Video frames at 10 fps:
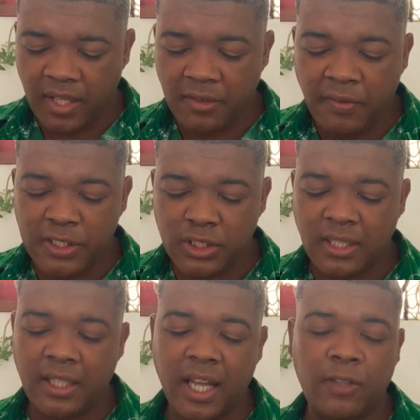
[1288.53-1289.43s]
envision
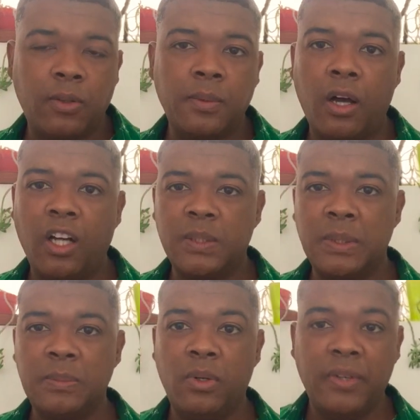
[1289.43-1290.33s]
that light from the heart
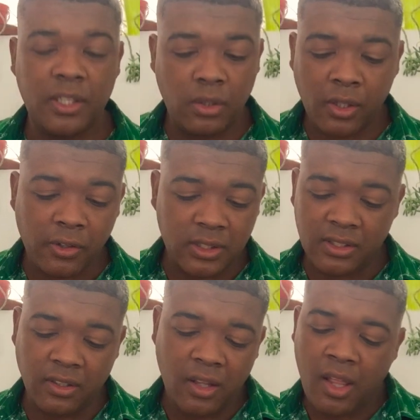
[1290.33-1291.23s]
space moving into the
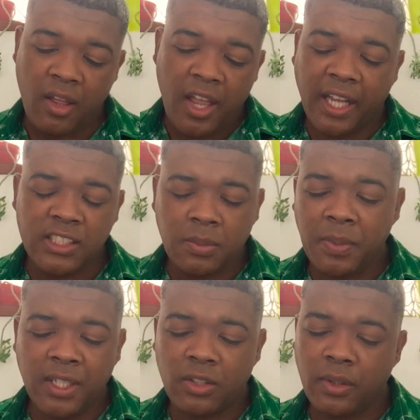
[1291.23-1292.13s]
crystal, and
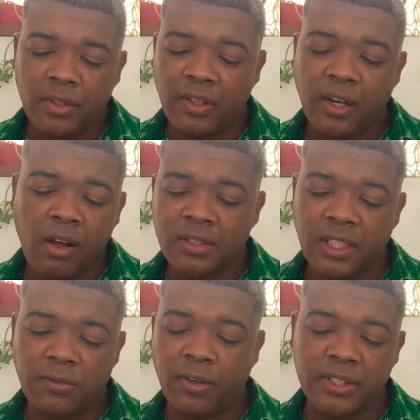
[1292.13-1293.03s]
speak to it and ask
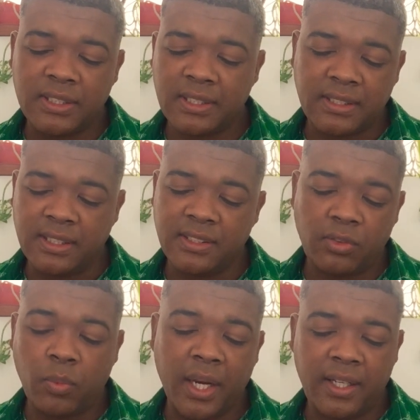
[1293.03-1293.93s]
it for assistance
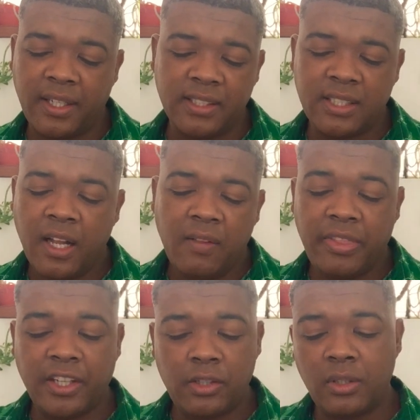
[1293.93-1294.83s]
in what it is
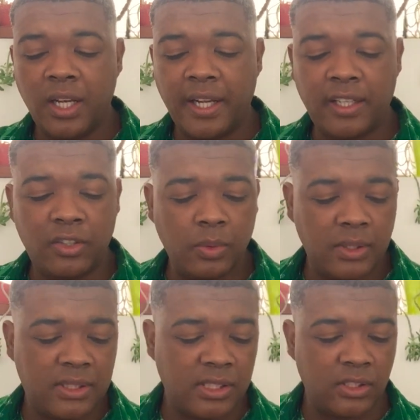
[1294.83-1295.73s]
that you'd like it to
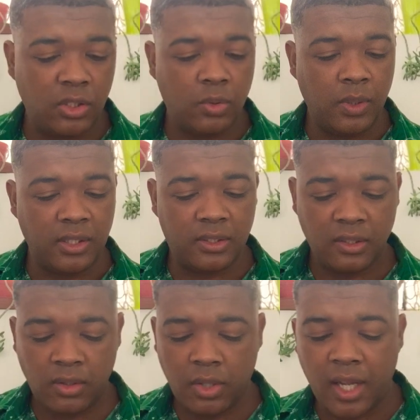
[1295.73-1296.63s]
assist you with.
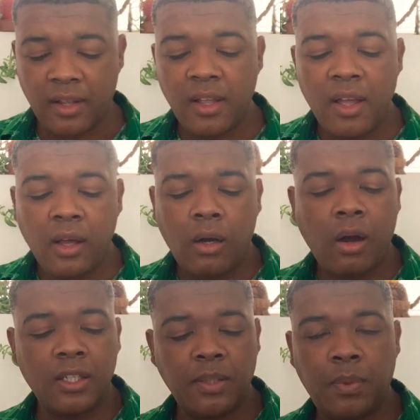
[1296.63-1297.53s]
Okay.
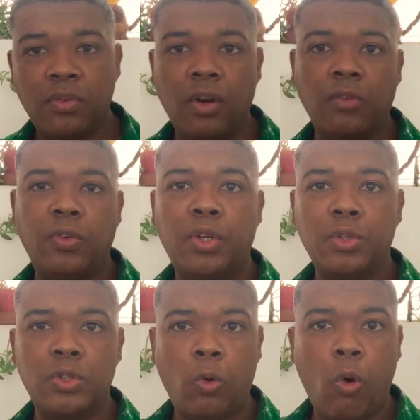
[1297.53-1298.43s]
Card that we've got for you
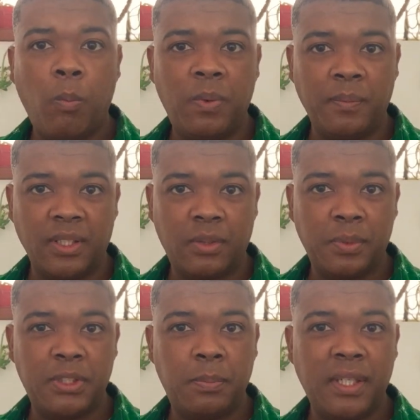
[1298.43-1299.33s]
is Orpiment,
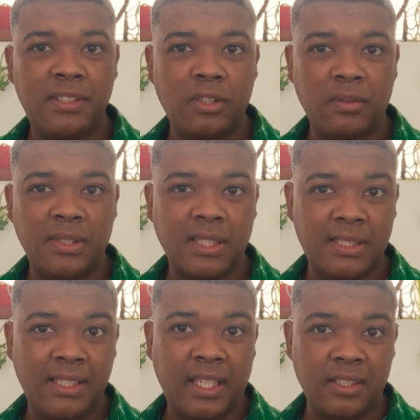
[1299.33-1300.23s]
which speaks of
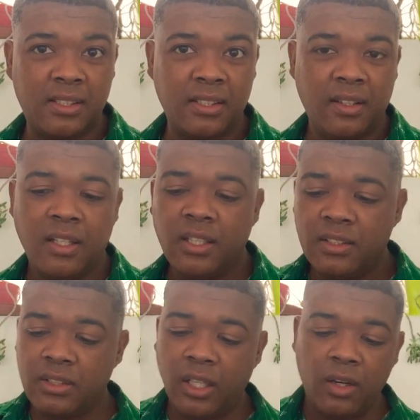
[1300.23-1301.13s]
success.
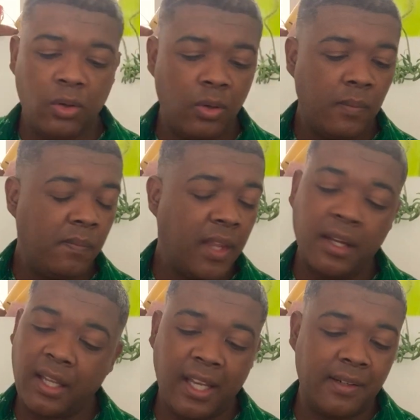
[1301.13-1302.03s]
So
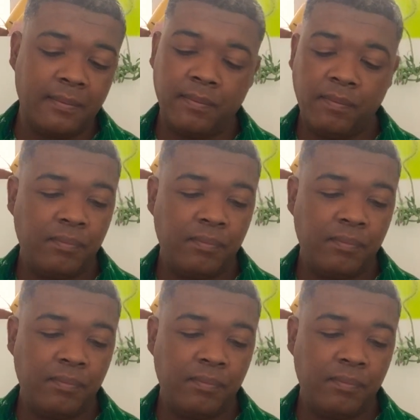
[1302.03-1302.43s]
again,